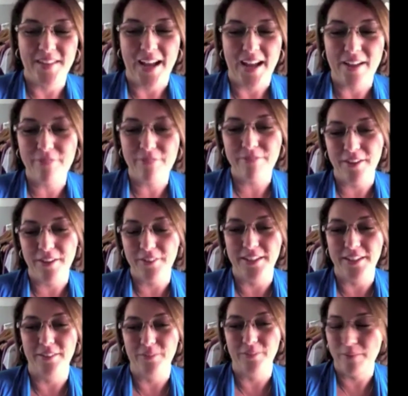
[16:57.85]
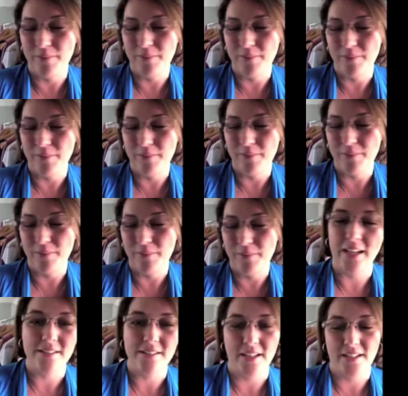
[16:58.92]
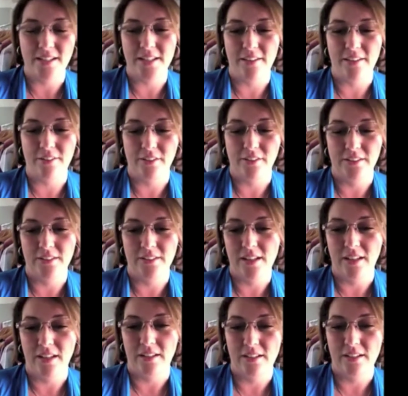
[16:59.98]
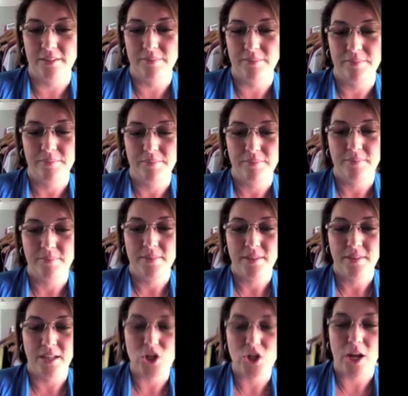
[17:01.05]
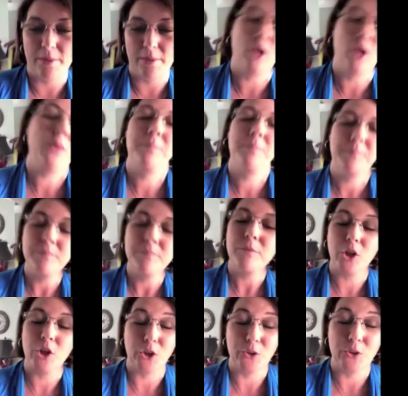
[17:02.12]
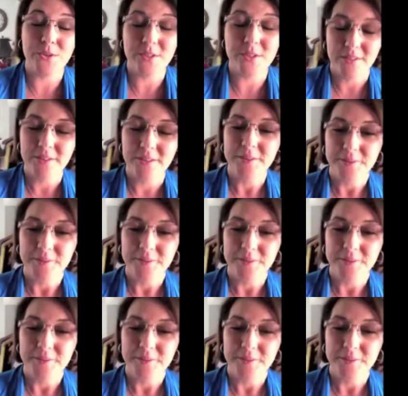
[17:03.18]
I've found that women really like to get together and shop at home for clothes.